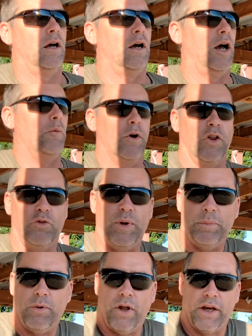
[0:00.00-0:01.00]
one of those
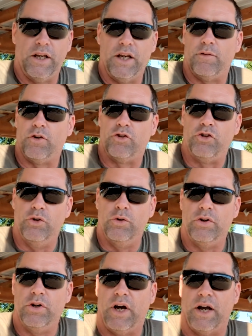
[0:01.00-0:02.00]
people, I could never shoot
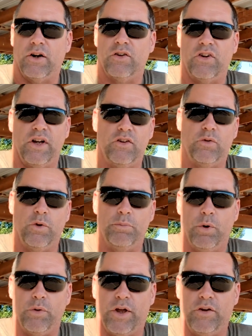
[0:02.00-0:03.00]
iron sights with
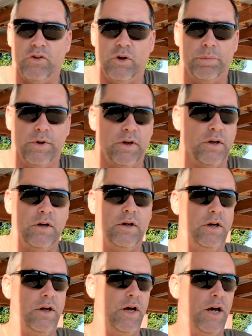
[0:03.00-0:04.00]
both eyes open.
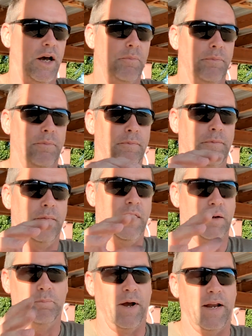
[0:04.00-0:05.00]

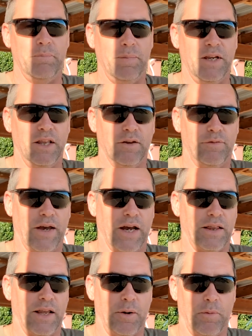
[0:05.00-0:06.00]
It might be the
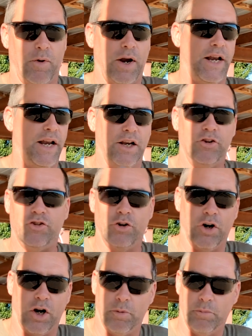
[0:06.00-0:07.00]
fact that I'm a right-handed
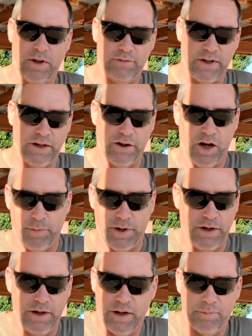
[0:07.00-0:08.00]
shooter and I'm left-eye
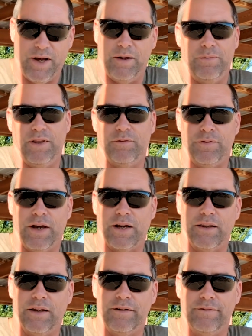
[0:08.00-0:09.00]
dominant. It might be the fact
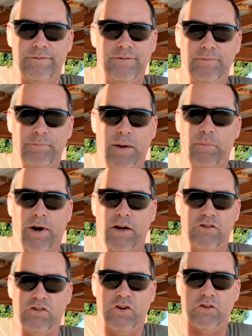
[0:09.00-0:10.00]
that my brain
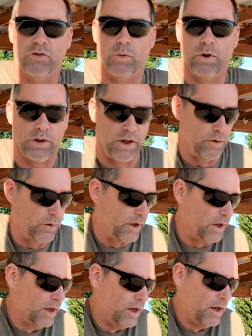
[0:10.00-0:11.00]
just doesn't work that way.
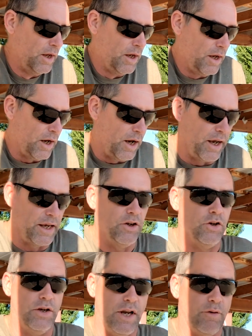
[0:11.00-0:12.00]
I
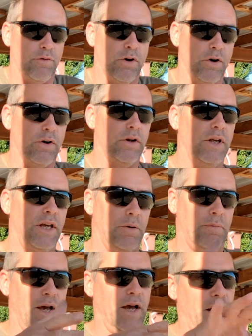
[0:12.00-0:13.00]
could never get
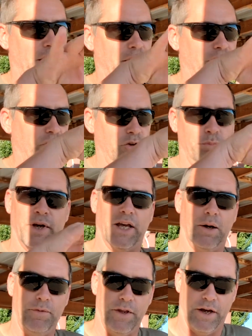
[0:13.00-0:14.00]
my eyes to pick
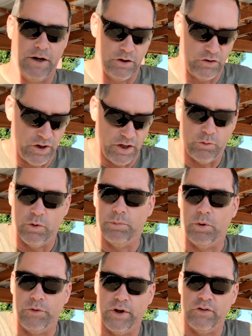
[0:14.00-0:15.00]
up the iron sights with
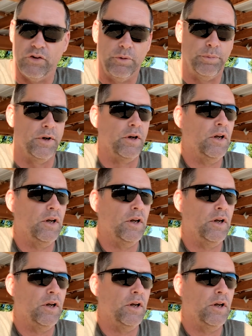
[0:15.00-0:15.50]
both eyes open.